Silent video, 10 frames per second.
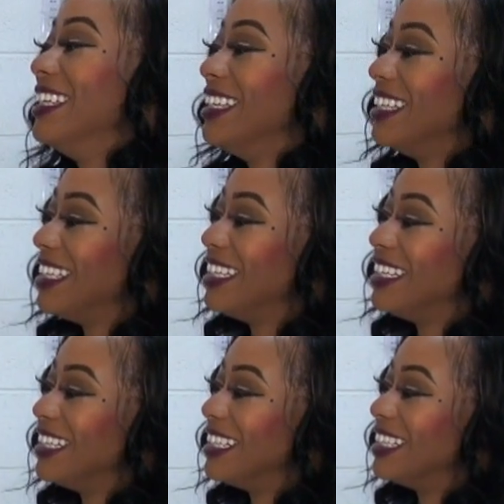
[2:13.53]

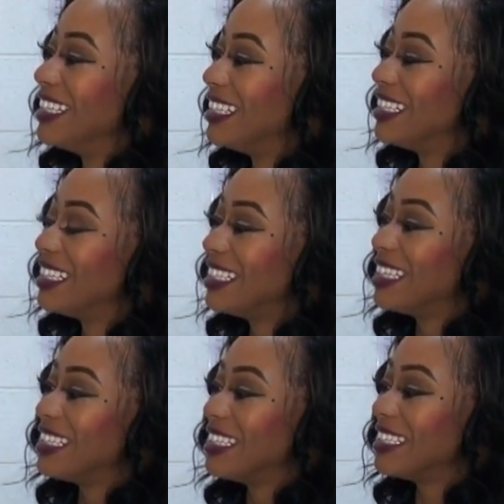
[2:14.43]

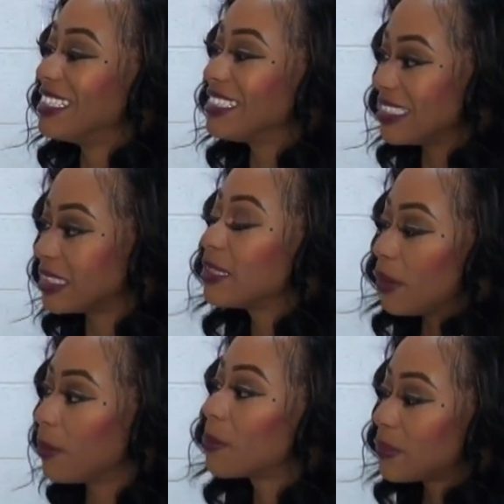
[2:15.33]

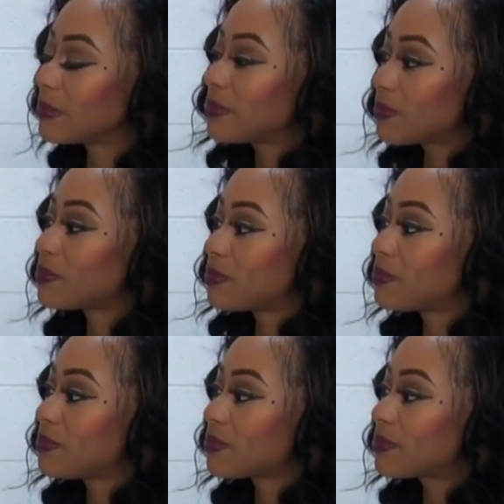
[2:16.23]

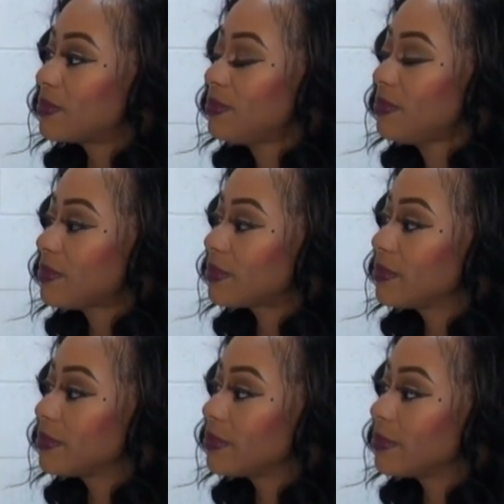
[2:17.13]

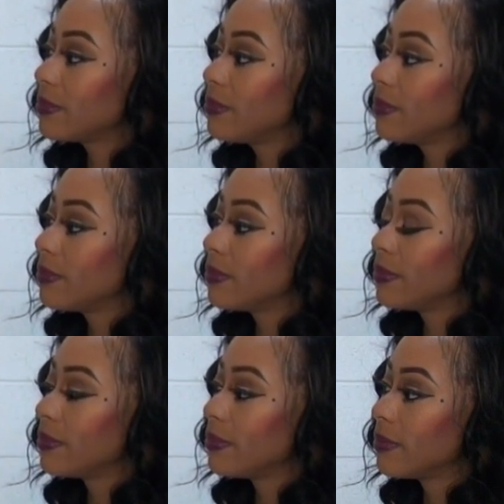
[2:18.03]

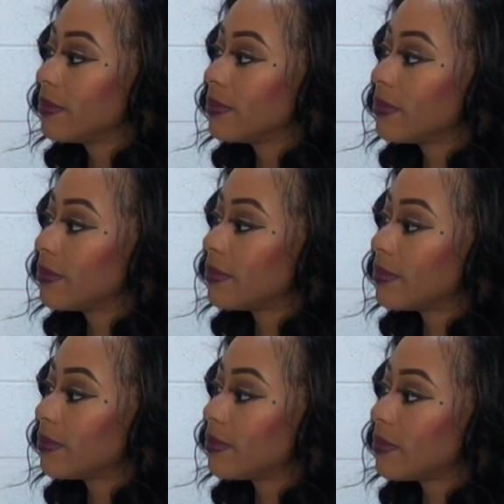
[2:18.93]

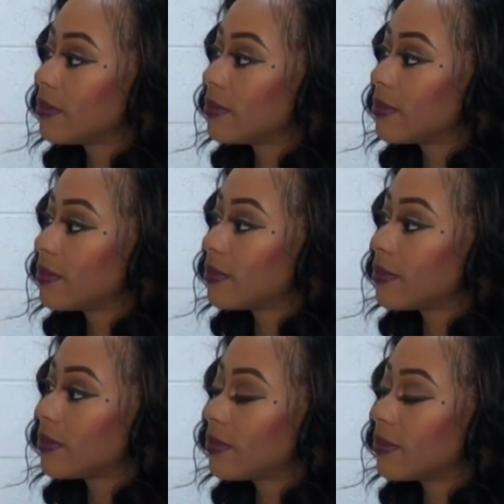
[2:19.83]

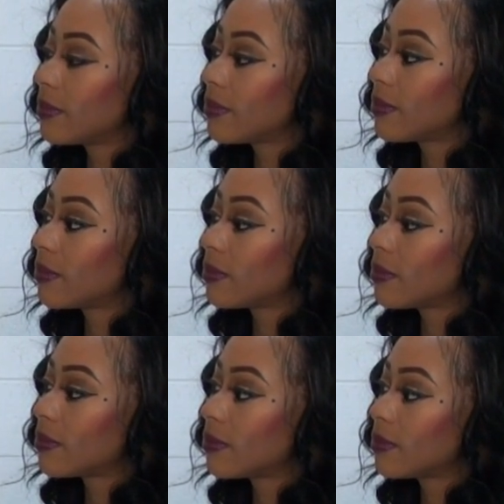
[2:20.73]
The person shown says nothing.